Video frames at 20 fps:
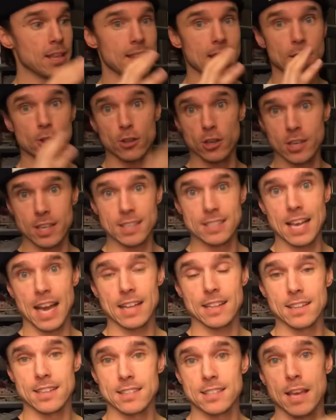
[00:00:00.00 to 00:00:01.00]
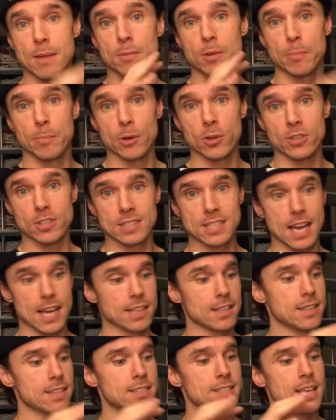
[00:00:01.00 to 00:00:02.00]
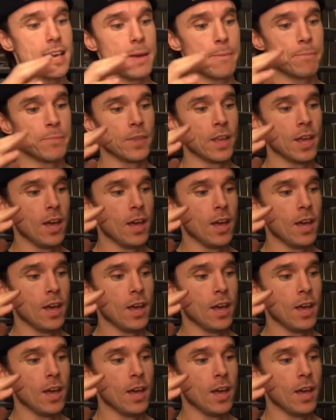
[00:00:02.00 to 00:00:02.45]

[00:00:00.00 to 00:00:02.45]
They look exactly the same. They're built exactly the same.